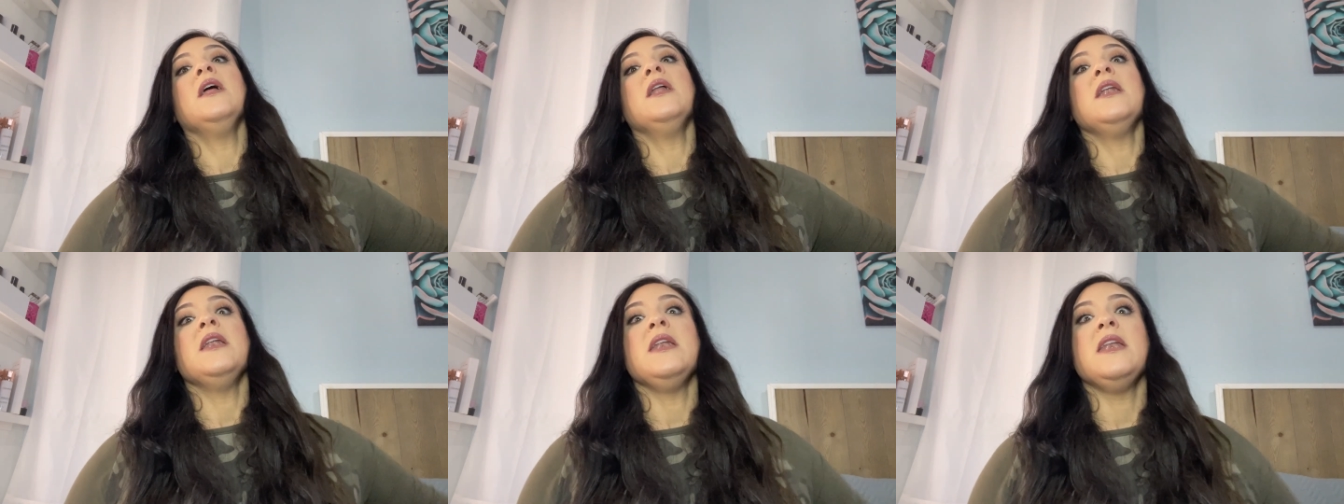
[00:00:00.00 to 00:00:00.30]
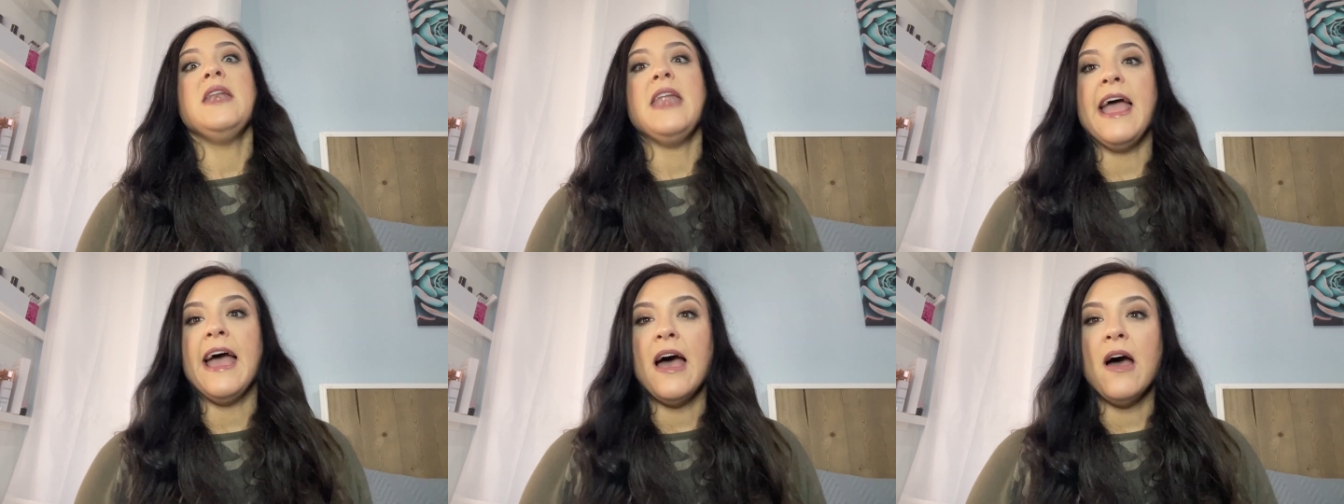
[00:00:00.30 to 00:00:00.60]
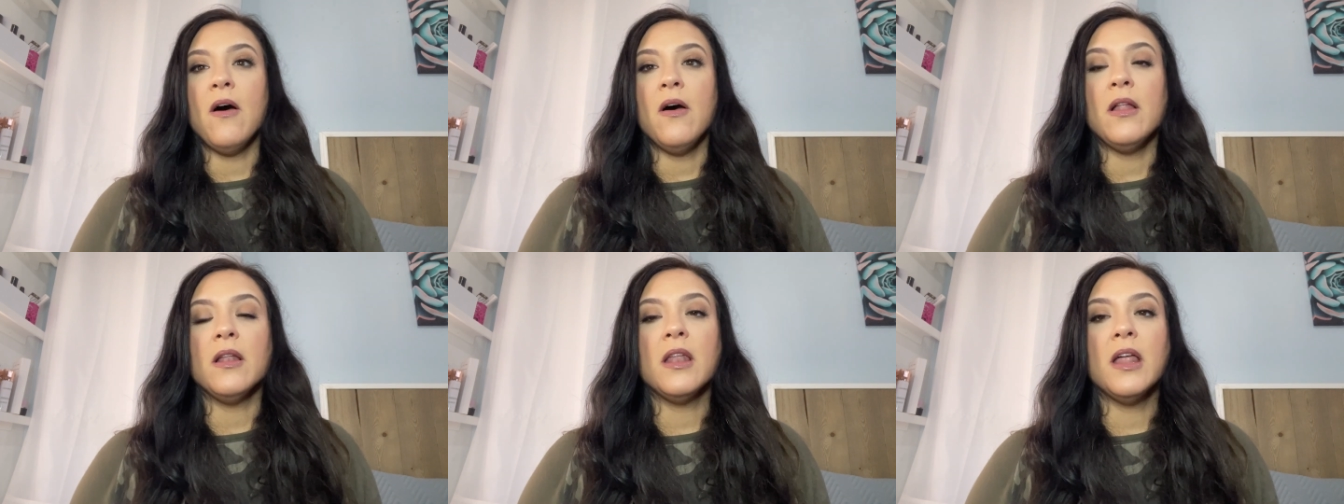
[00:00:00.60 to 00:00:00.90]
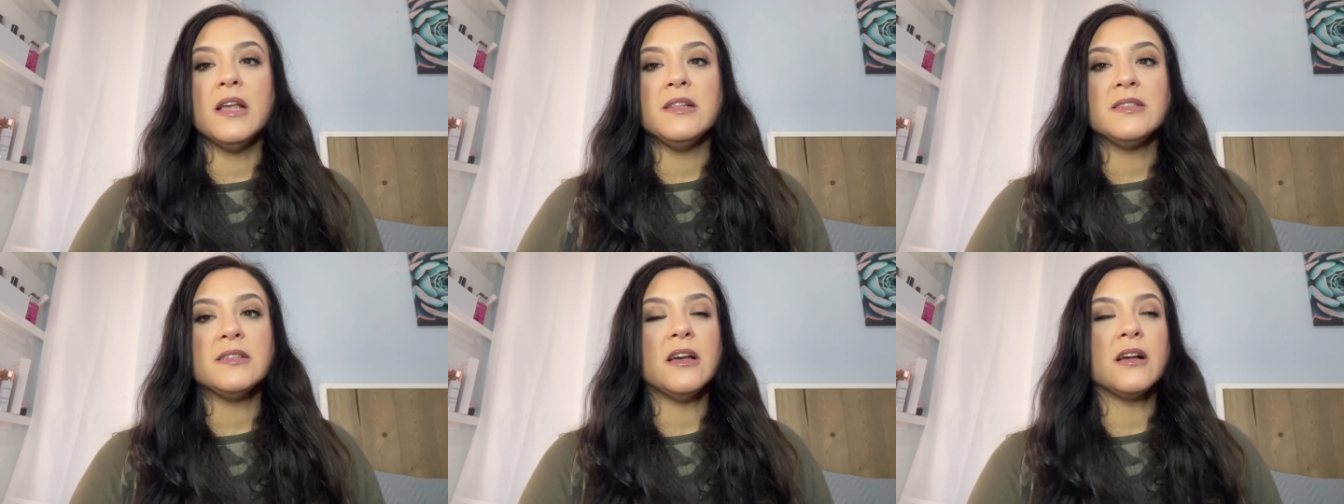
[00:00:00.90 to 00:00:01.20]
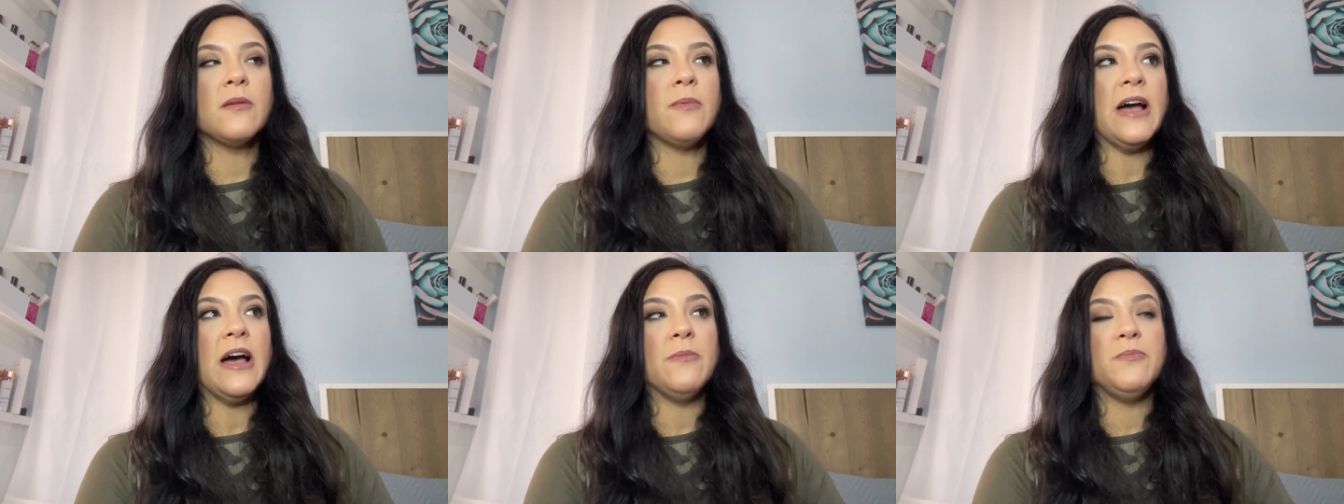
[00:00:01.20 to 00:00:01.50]
Now let's talk
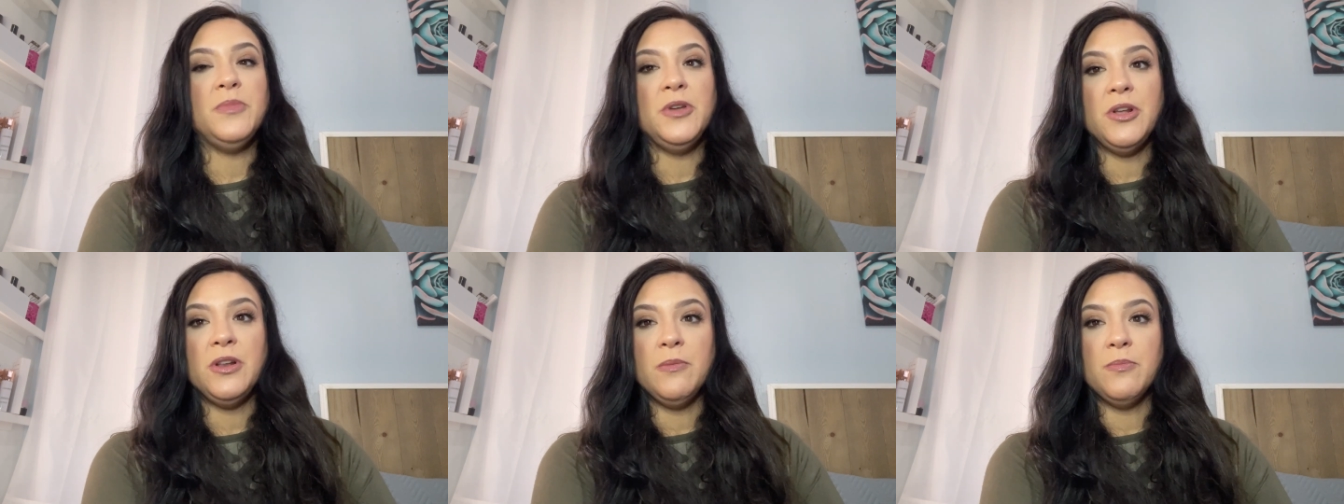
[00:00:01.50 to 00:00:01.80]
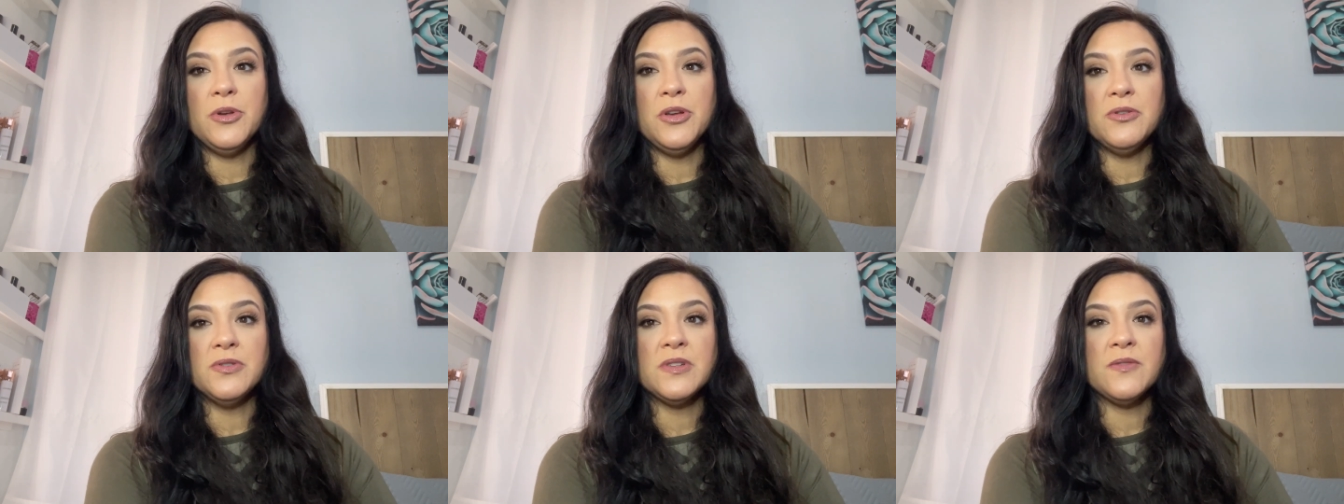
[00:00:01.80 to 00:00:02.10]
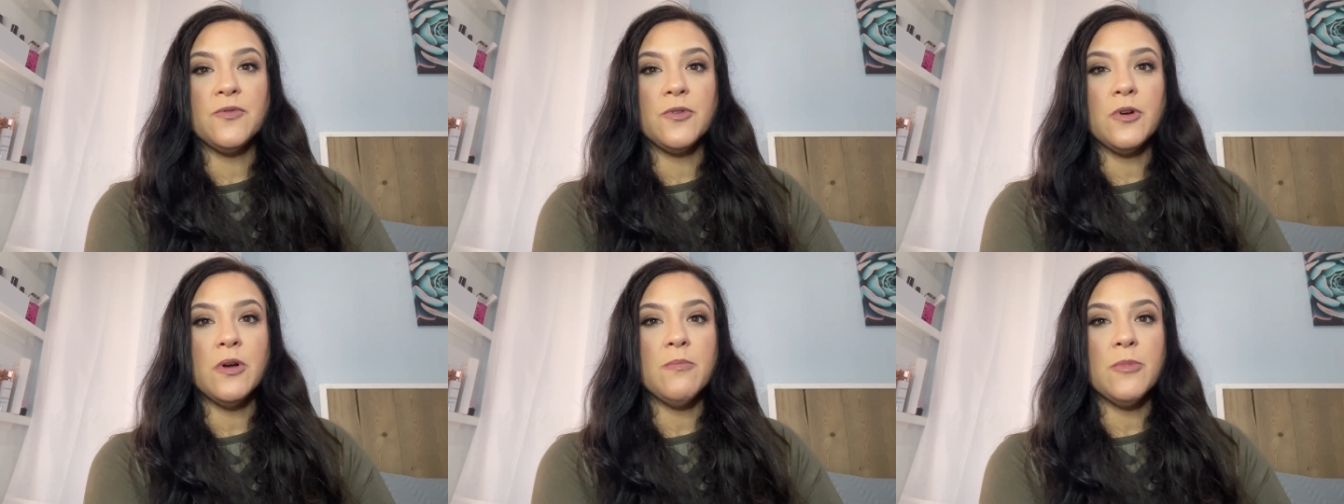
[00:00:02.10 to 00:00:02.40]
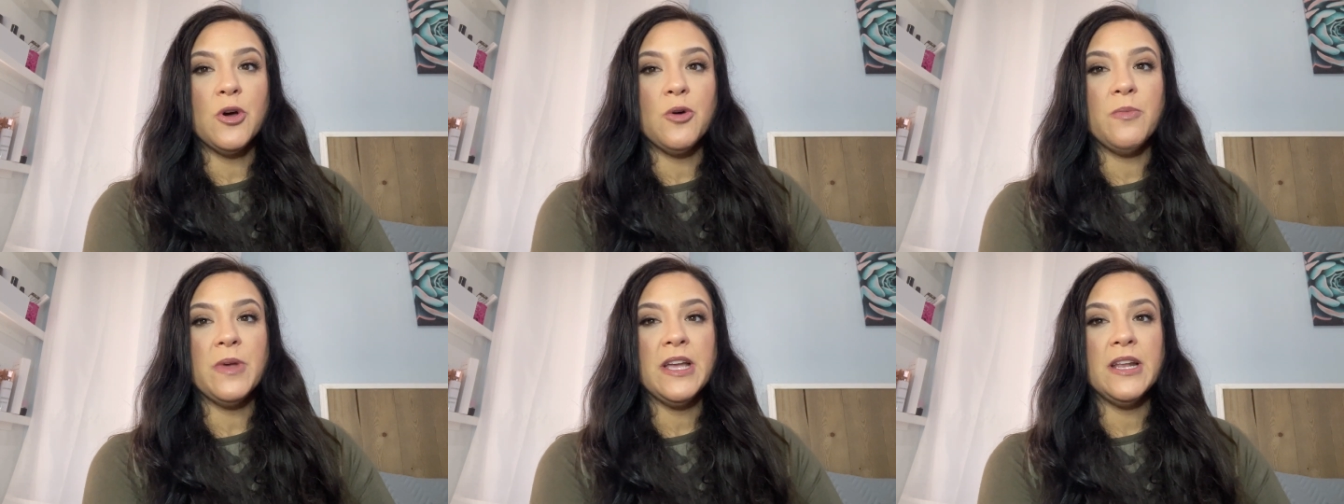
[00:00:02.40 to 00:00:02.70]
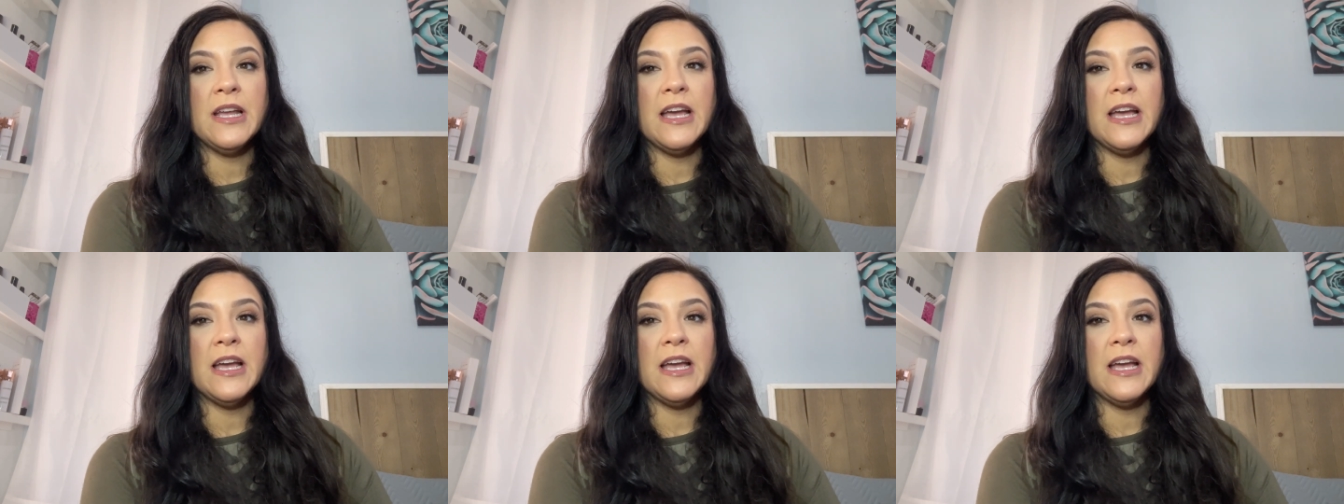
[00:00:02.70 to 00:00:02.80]
about Beauty Boost for a moment.